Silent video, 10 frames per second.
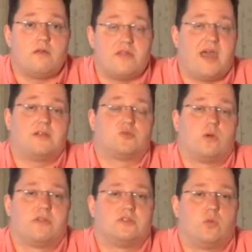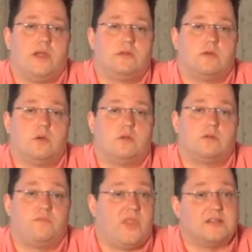That is worth its weight in
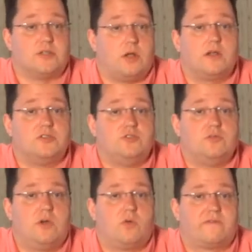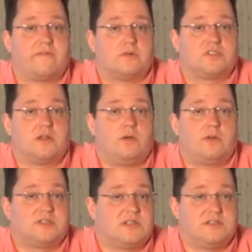gold. As long as you know where 1st and
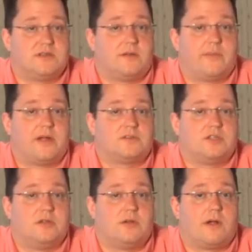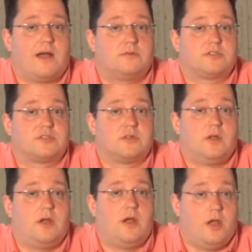Locust is in comparison to your house,
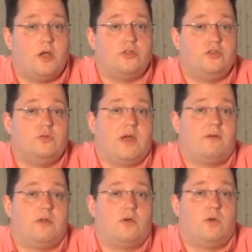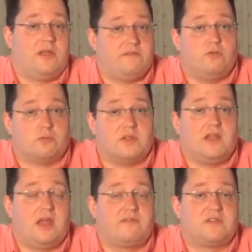you now know if you
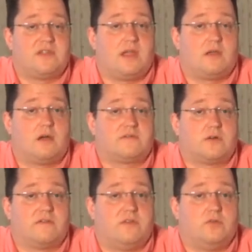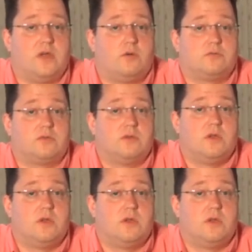really have to take cover if you don't.